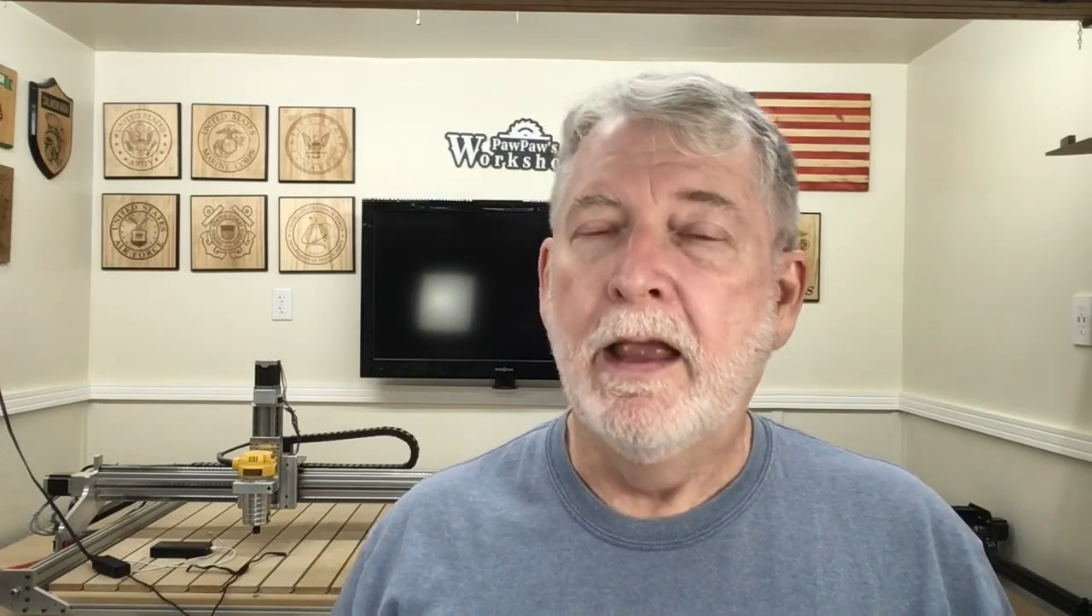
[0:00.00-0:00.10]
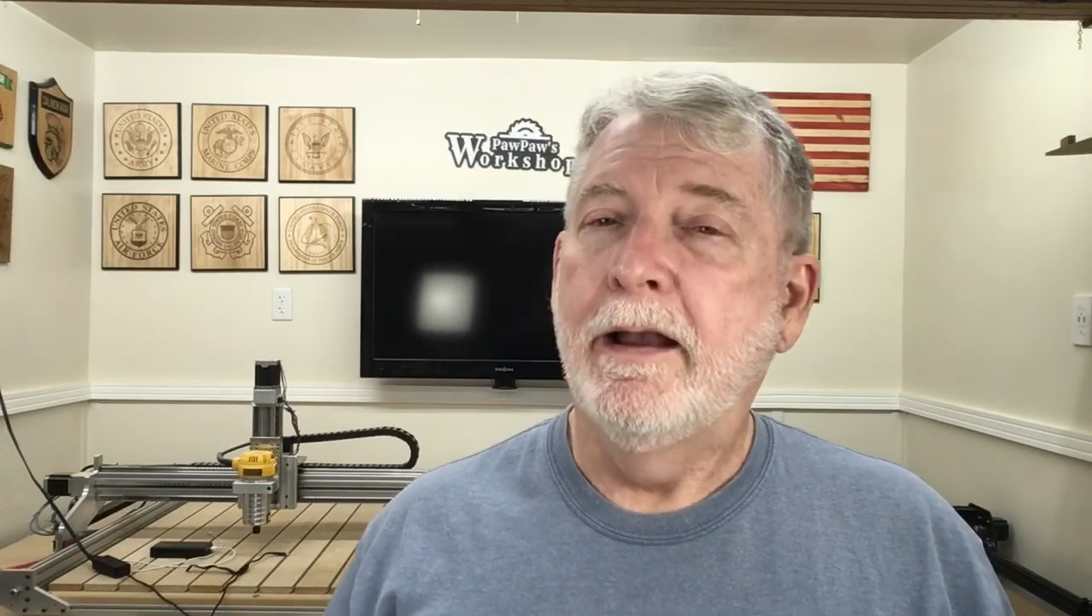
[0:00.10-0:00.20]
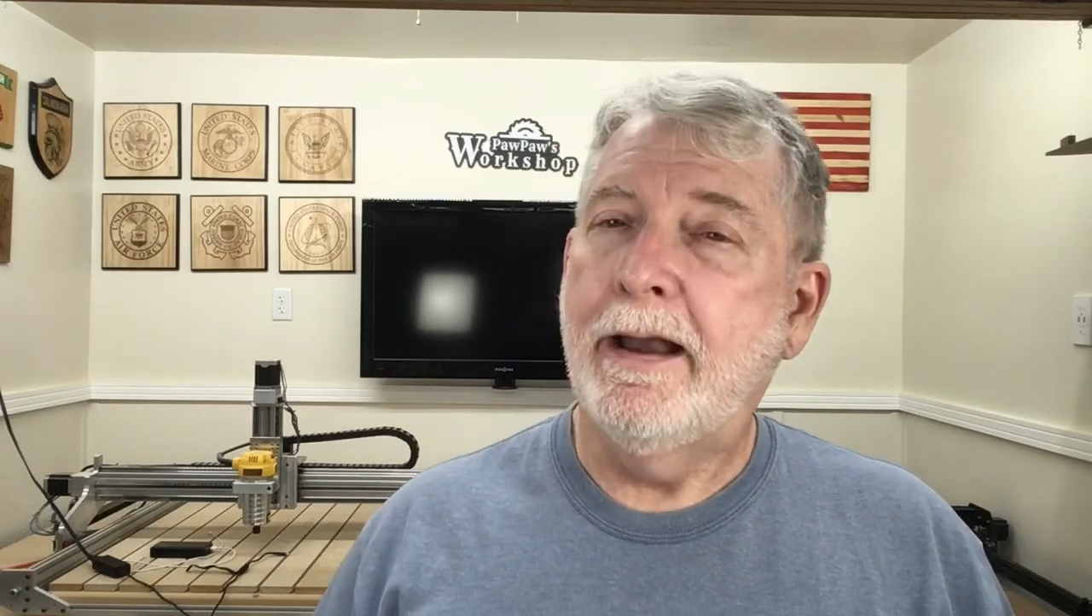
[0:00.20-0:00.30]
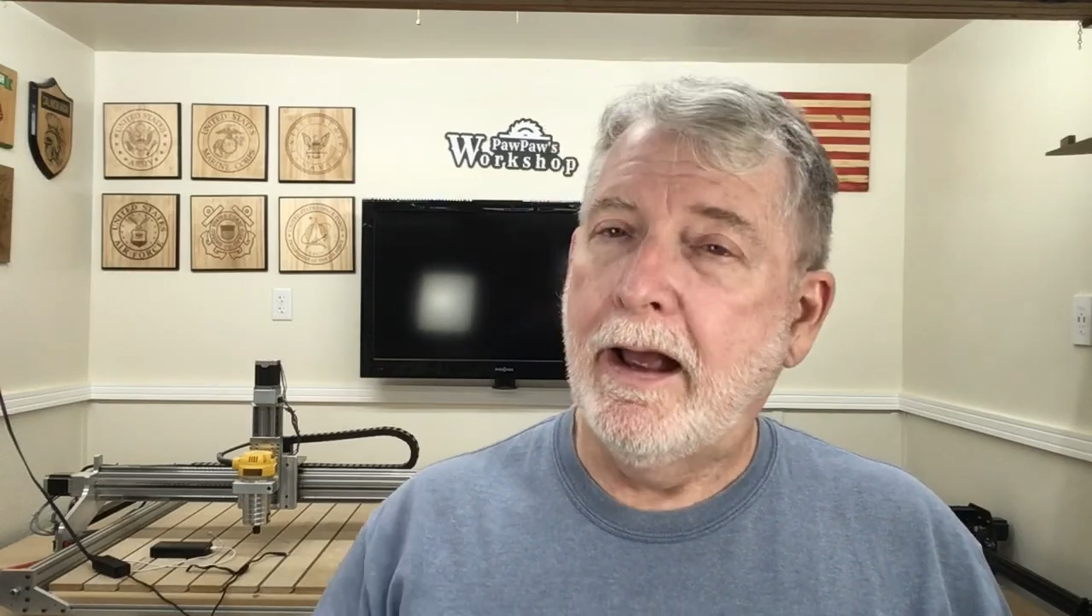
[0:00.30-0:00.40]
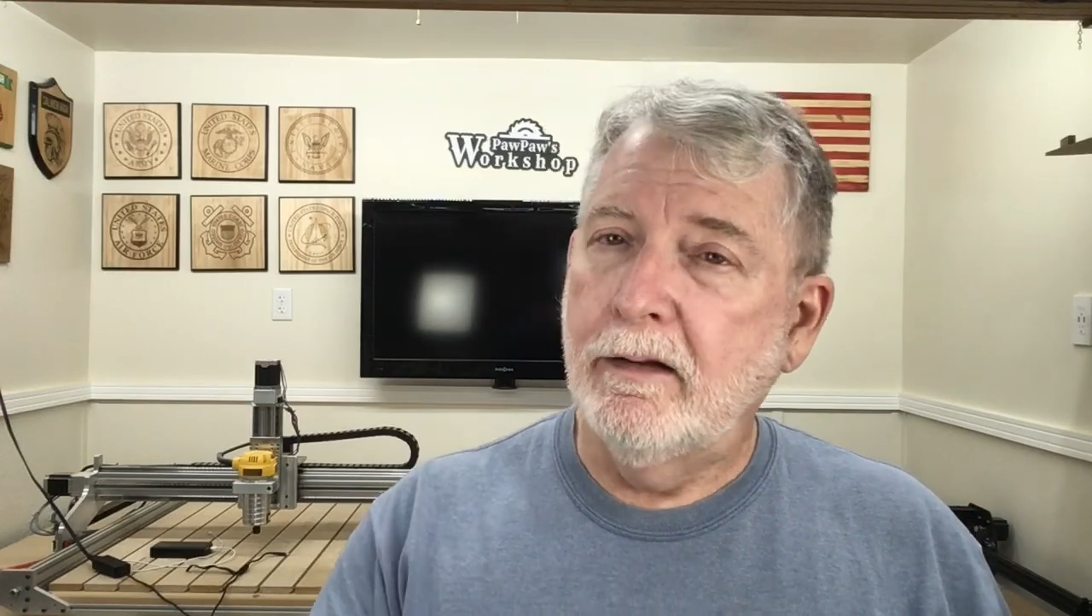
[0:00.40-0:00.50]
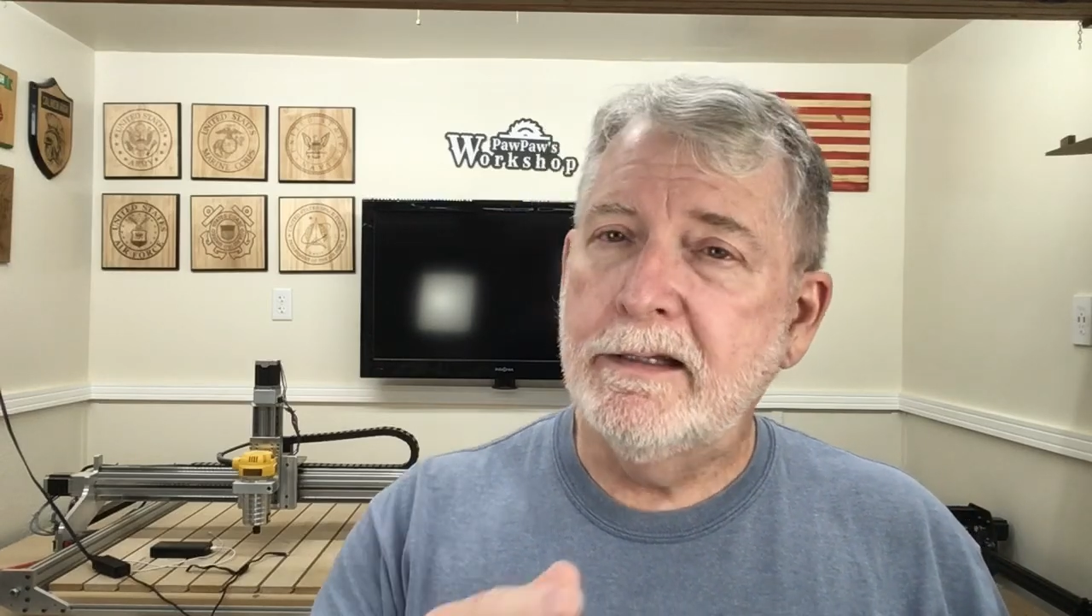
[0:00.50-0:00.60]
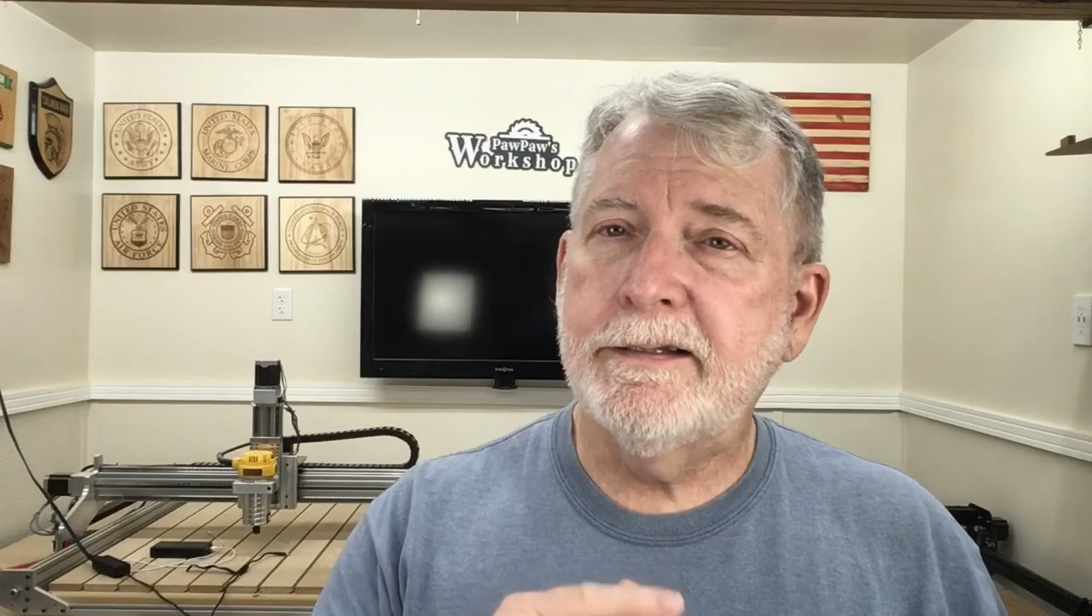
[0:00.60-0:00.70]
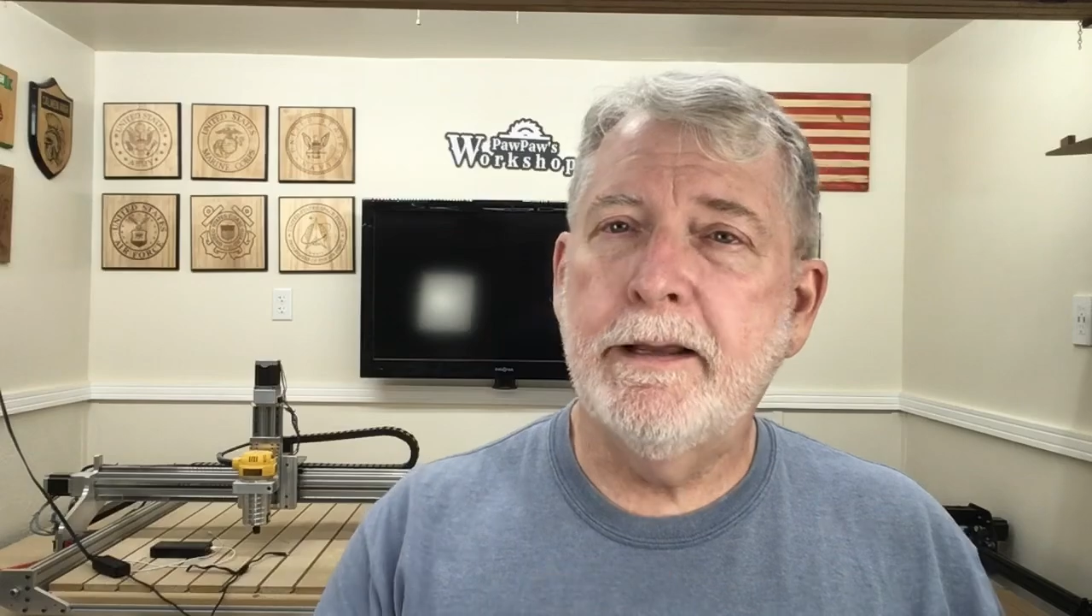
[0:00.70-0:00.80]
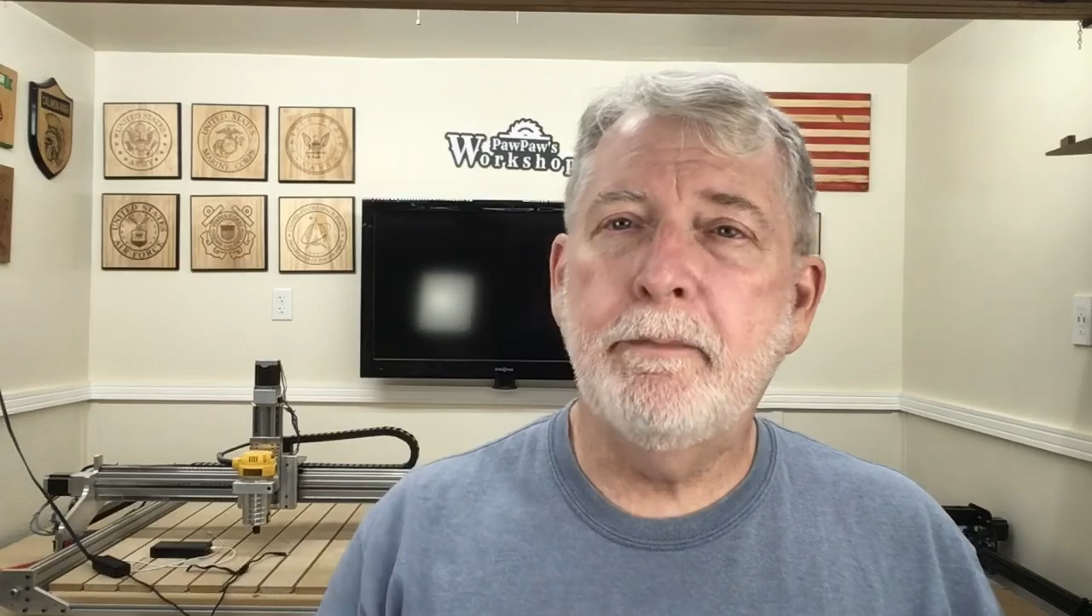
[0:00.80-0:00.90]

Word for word: Now, let's get